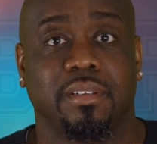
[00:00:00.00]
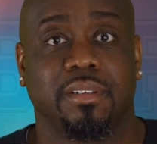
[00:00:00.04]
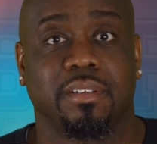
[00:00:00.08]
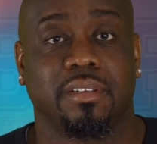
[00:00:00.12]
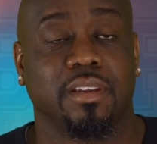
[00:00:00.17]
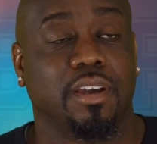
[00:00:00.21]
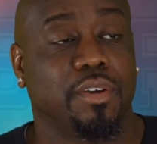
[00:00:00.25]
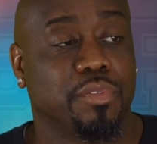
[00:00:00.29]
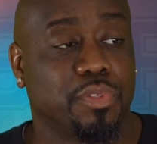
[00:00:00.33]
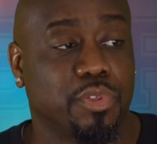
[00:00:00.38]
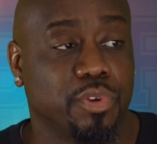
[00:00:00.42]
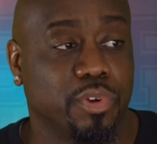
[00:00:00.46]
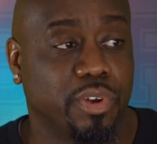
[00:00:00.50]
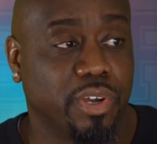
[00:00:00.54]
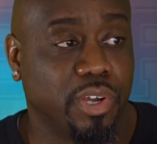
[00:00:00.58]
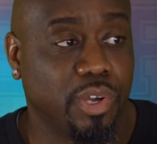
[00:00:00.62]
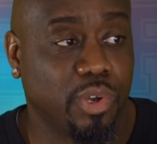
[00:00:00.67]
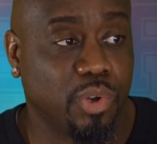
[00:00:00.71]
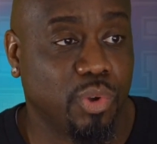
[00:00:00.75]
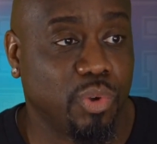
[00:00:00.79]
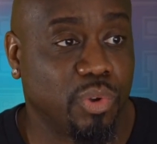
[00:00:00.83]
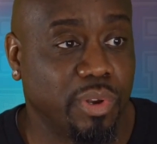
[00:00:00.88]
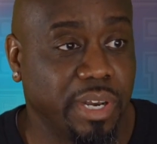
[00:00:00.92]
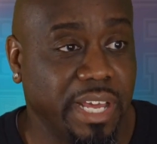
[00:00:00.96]
go through a
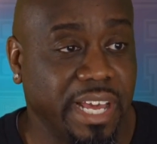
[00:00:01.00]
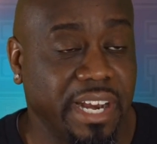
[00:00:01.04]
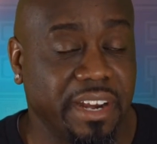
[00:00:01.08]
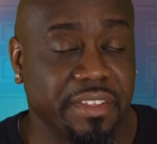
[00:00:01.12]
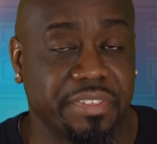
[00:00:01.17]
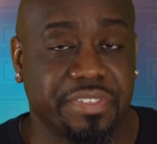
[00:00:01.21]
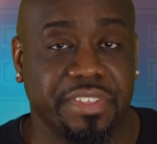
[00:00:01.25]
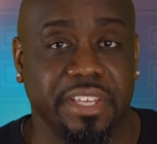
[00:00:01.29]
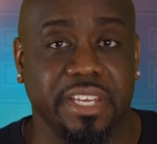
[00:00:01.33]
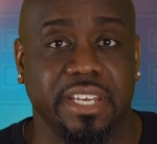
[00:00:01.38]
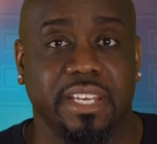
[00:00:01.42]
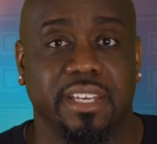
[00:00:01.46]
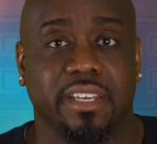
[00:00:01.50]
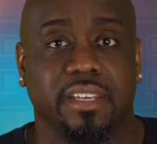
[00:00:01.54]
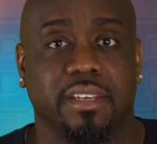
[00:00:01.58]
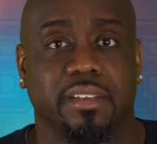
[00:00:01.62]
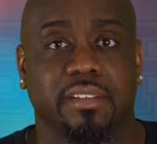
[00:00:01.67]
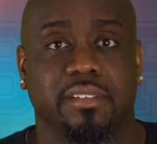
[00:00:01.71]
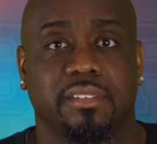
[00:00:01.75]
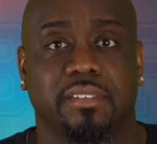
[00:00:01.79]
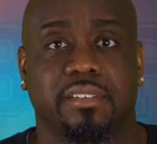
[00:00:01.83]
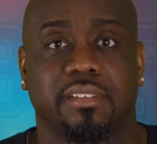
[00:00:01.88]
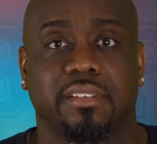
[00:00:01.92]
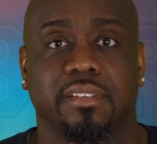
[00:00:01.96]
whole lot of
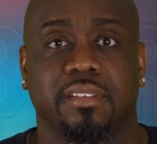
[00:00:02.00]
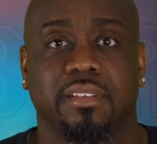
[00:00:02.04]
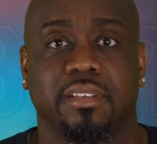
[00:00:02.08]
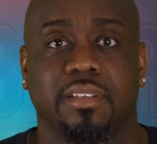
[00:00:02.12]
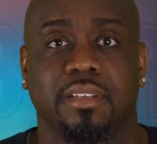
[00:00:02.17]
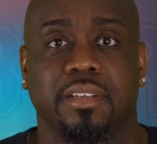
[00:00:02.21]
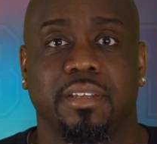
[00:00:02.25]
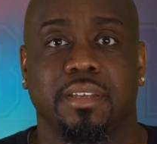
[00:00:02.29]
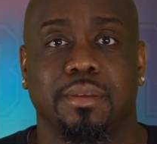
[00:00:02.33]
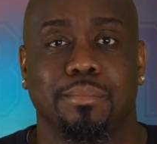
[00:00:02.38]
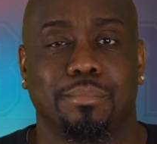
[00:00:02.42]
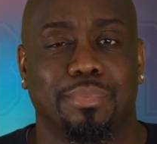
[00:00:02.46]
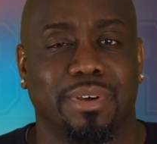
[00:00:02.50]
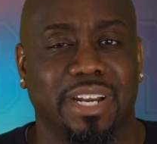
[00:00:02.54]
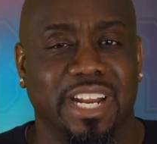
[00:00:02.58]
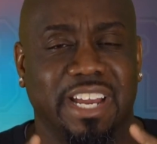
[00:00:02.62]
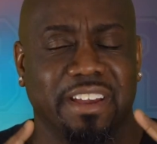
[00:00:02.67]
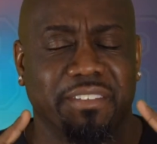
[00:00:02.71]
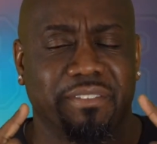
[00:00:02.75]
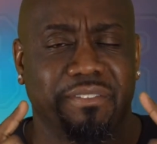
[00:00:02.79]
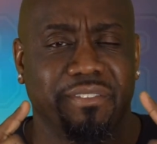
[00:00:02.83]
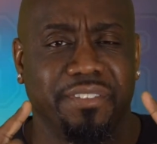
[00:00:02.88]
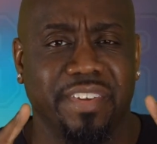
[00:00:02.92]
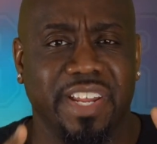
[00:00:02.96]
things, but
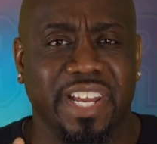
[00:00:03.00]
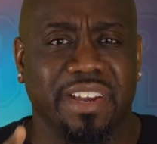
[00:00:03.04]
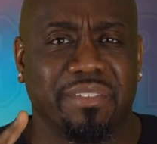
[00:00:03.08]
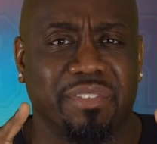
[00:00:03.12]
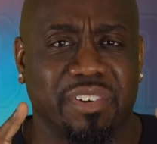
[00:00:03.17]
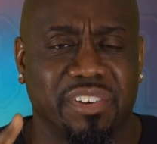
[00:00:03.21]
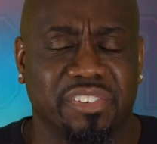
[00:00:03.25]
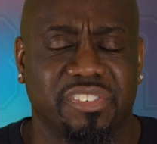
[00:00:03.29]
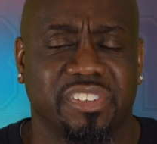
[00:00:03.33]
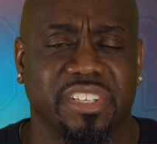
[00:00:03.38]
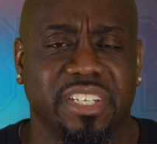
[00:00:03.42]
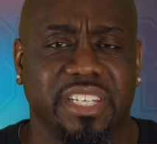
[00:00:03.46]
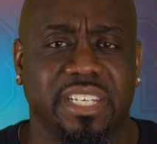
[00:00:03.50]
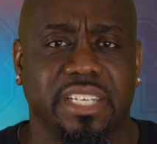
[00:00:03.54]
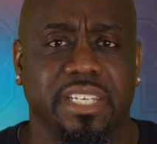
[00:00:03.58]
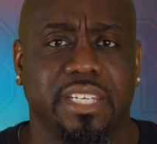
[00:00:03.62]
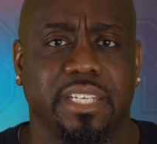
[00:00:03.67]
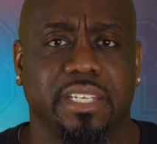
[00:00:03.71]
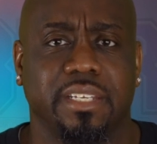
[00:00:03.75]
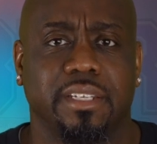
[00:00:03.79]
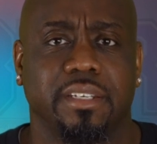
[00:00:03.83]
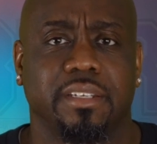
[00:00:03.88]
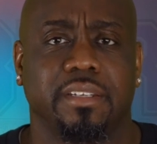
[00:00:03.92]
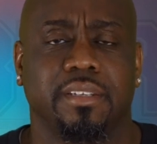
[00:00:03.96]
I've never
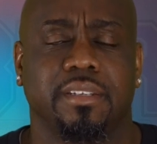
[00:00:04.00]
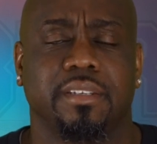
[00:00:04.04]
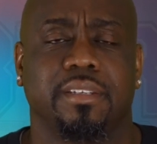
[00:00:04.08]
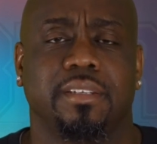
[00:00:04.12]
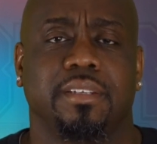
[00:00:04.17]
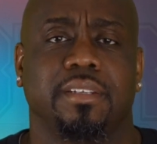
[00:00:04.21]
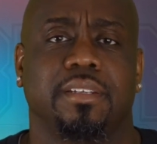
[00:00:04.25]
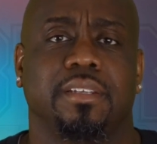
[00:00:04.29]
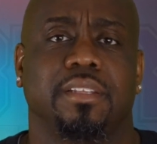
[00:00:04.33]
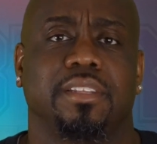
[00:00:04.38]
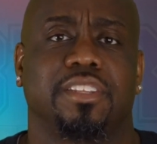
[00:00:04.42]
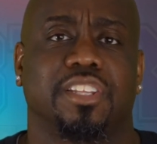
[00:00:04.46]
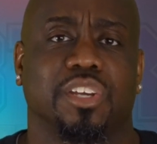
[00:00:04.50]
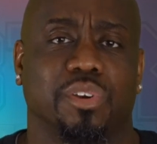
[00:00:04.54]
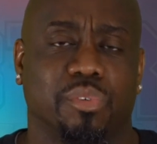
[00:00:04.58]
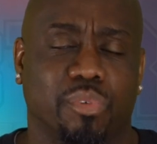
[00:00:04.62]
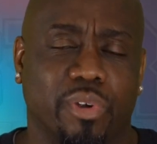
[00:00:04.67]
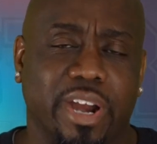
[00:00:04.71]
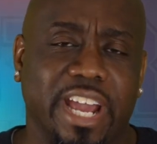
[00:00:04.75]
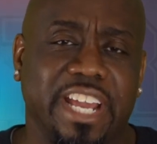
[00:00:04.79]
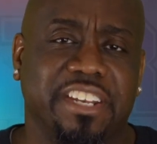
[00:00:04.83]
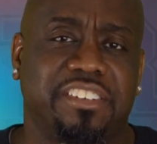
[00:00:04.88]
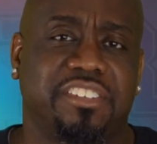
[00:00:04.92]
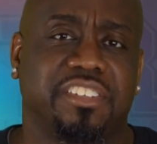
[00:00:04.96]
seen the
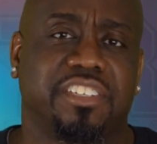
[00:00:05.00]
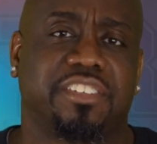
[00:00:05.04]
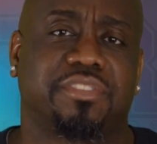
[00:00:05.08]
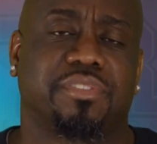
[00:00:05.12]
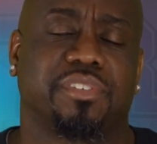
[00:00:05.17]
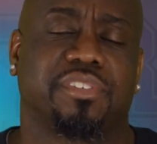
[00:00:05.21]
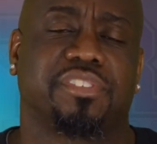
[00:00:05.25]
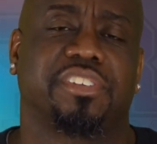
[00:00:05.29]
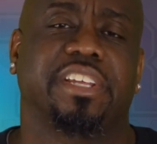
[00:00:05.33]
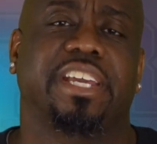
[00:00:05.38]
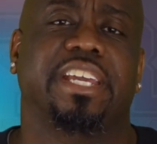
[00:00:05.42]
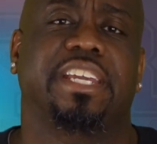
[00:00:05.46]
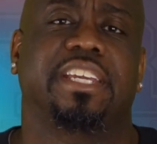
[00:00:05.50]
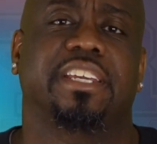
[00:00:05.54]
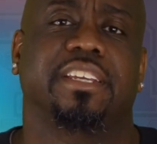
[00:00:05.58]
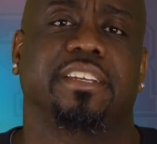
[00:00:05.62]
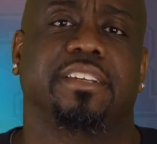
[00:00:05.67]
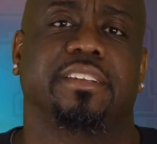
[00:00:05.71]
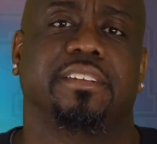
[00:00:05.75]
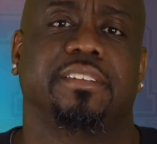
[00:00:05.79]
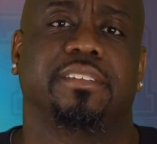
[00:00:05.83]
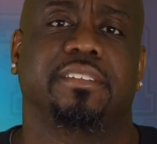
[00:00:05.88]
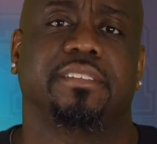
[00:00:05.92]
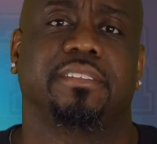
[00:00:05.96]
righteous forsaken.
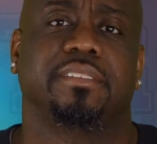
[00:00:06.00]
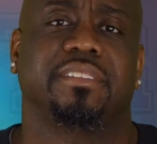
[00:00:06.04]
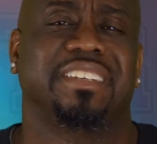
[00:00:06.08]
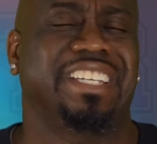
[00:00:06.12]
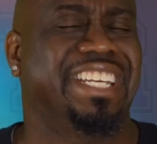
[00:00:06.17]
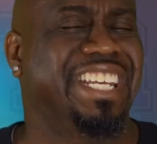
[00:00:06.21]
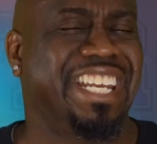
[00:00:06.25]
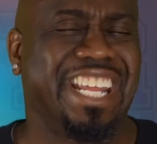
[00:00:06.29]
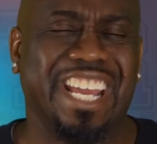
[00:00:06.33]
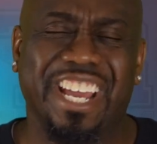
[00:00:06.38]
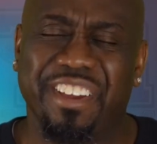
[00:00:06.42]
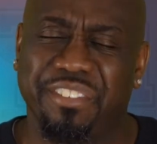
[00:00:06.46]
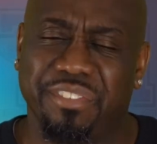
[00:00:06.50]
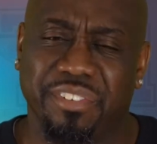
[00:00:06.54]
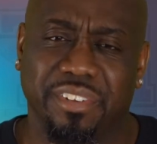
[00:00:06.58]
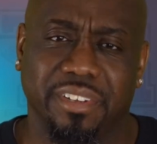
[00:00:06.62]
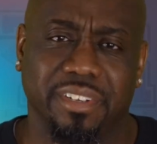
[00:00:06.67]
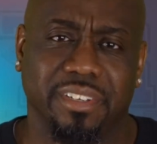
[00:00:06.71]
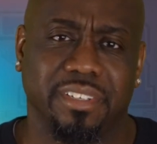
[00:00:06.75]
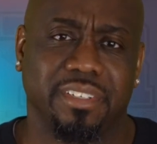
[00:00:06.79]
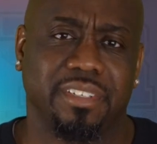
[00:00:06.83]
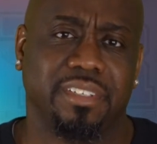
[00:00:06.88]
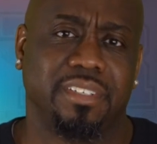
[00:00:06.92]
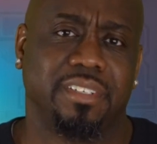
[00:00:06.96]

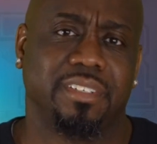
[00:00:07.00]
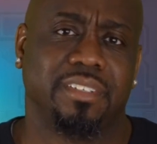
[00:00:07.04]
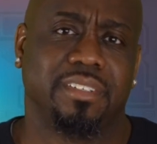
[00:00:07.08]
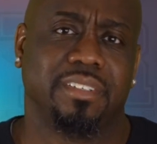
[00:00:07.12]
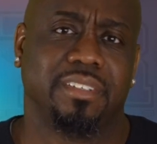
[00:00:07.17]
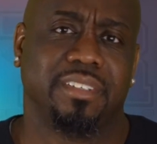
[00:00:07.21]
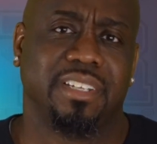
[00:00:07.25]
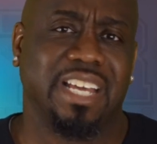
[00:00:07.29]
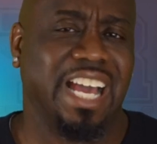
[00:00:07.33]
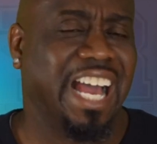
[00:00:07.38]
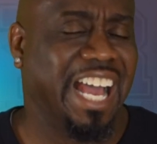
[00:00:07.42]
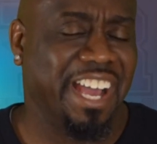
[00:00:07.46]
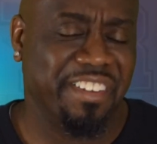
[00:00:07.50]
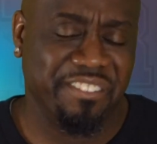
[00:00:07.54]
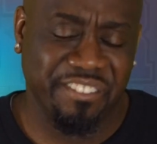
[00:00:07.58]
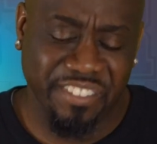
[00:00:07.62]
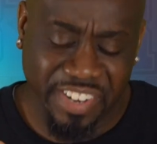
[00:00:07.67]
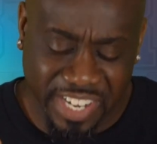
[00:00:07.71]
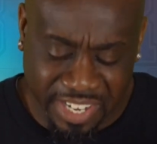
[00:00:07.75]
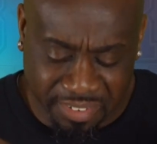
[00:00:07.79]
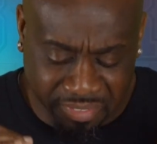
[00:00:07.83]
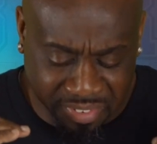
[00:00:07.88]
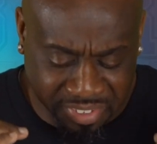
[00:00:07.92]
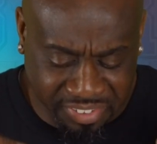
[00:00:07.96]
Never. I've
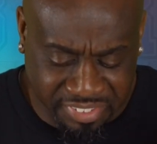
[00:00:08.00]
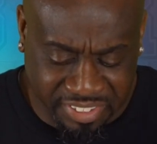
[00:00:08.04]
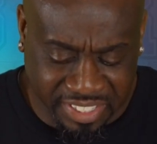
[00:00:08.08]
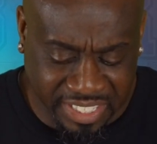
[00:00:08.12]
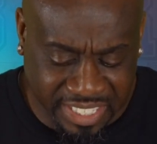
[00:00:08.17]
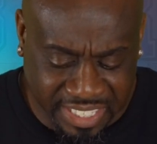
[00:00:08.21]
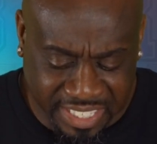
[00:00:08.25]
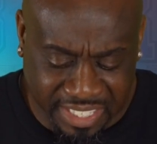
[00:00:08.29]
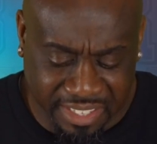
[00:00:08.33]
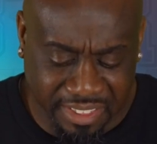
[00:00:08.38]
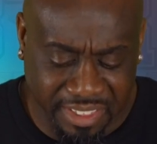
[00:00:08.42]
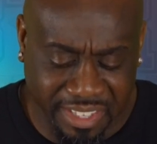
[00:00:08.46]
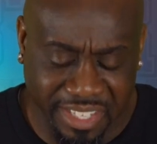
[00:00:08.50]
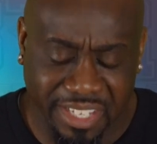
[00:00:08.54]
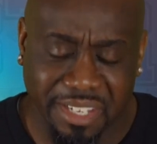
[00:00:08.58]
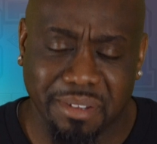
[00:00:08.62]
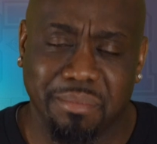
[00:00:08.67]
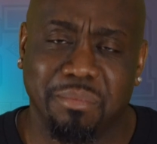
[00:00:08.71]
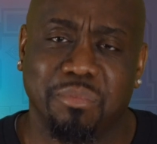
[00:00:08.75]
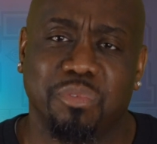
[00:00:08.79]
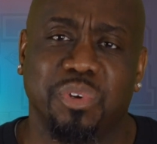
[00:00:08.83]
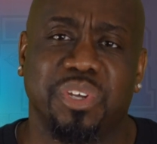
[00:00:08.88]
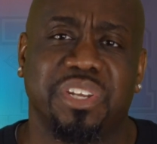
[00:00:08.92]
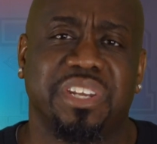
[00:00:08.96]
never seen
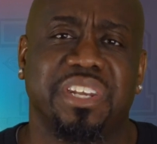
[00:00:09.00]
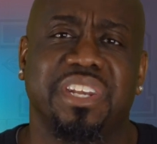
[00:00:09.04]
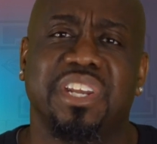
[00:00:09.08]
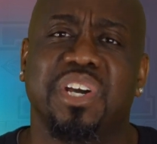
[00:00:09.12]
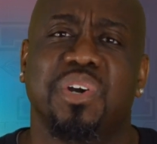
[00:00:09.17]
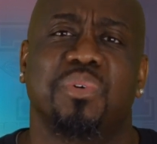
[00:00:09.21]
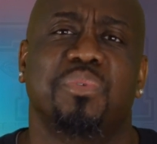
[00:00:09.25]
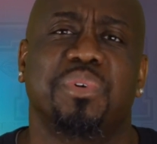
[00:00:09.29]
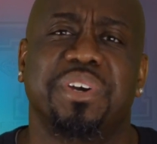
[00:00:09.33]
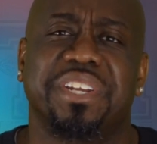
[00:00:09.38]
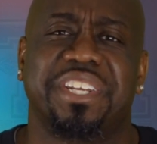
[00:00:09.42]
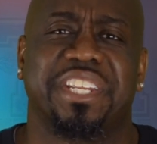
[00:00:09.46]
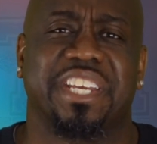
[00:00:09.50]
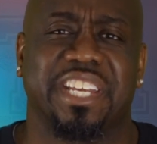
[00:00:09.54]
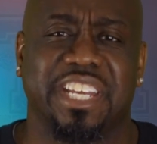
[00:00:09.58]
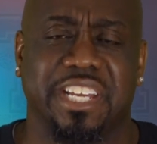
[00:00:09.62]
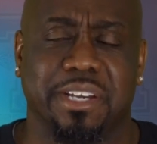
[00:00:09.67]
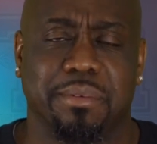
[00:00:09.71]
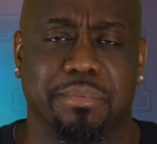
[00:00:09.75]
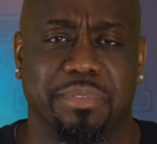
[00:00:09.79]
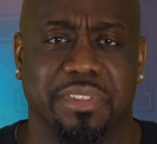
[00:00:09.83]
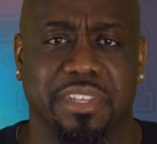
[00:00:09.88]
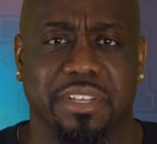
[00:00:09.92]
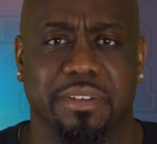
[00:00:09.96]
them with no one to
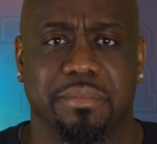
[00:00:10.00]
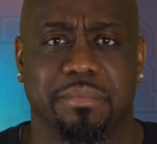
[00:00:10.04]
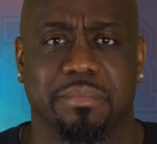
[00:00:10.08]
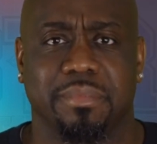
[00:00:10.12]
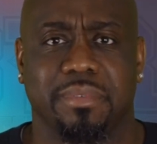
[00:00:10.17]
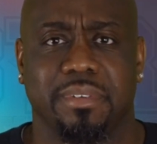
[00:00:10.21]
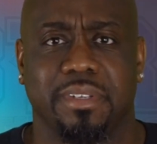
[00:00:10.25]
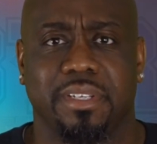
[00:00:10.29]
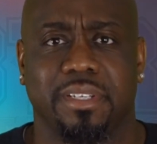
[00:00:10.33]
help them.